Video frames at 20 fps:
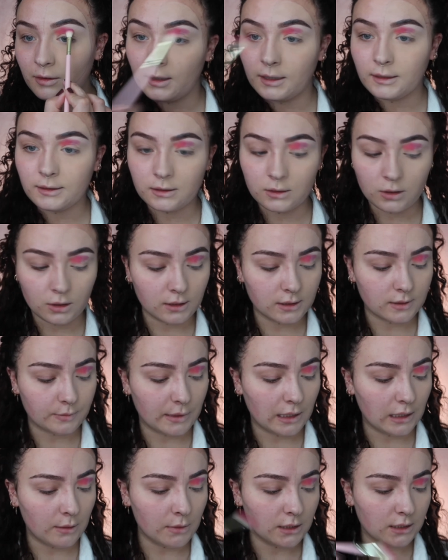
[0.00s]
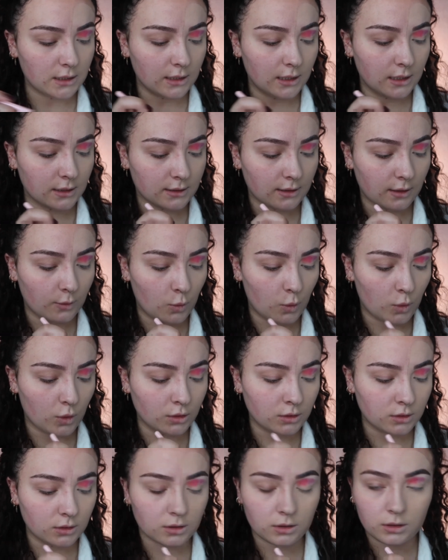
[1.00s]
That's not as pigmented as I
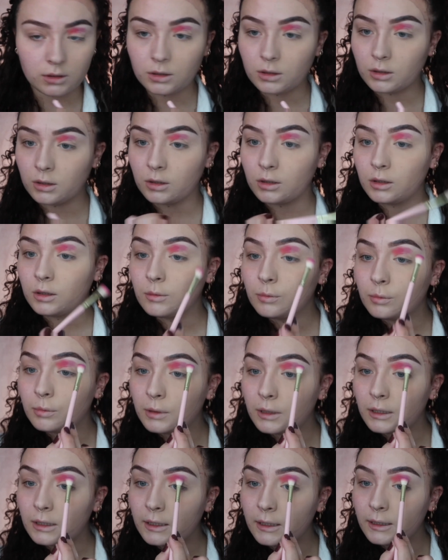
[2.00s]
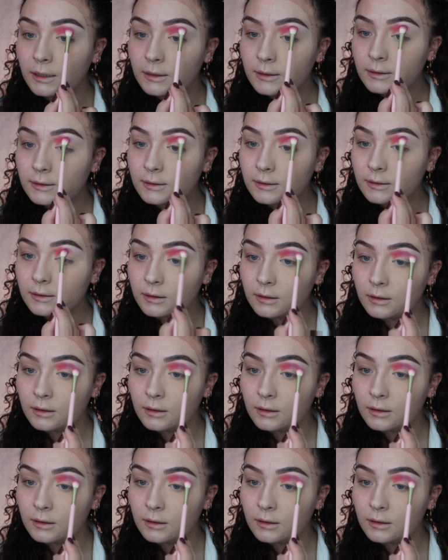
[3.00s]
want, please.